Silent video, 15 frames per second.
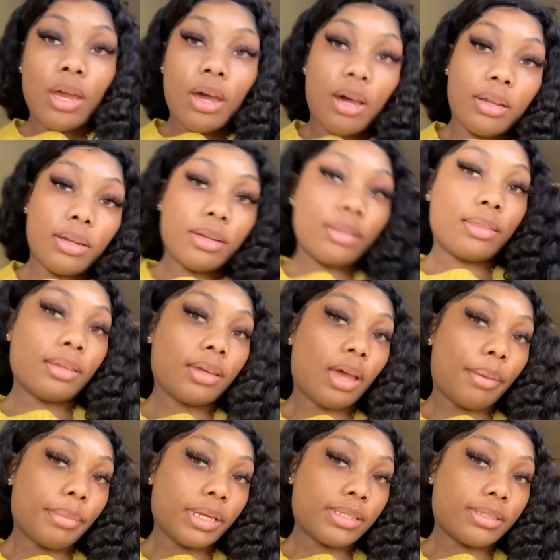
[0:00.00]
another thing
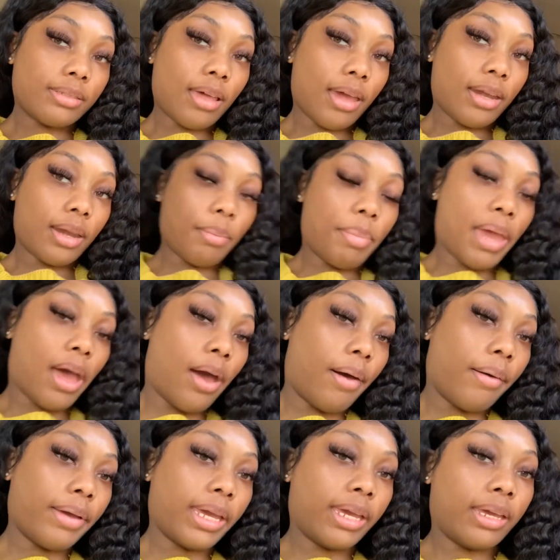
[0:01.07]
i'm excited
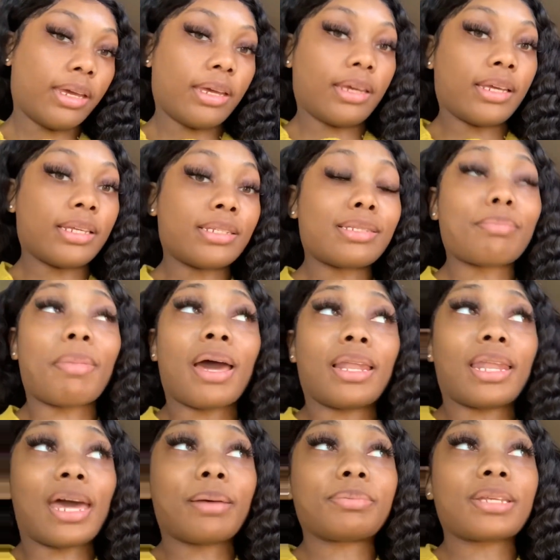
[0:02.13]
about is my
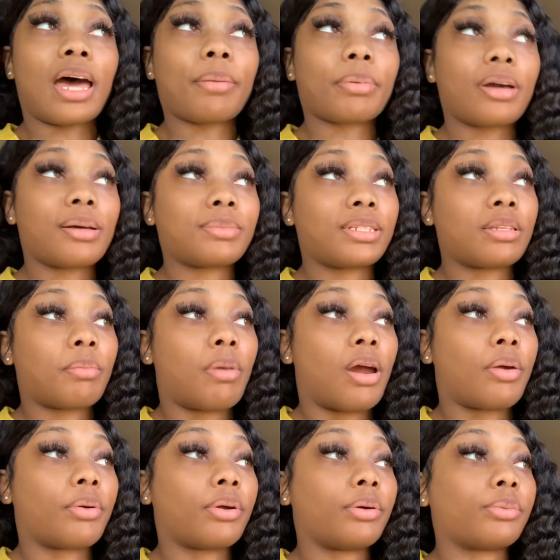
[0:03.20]
laptop comes
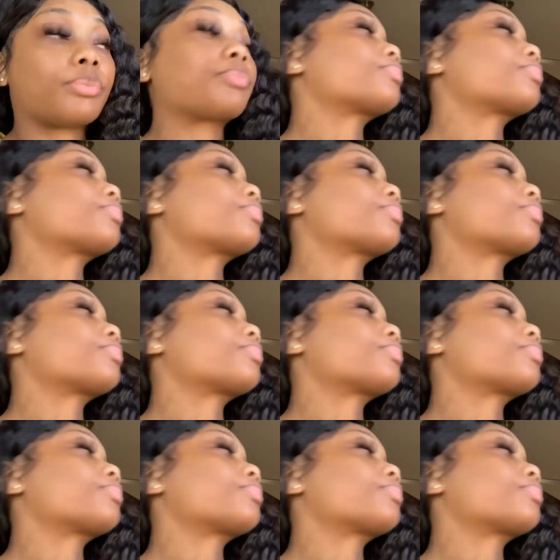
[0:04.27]
tomorrow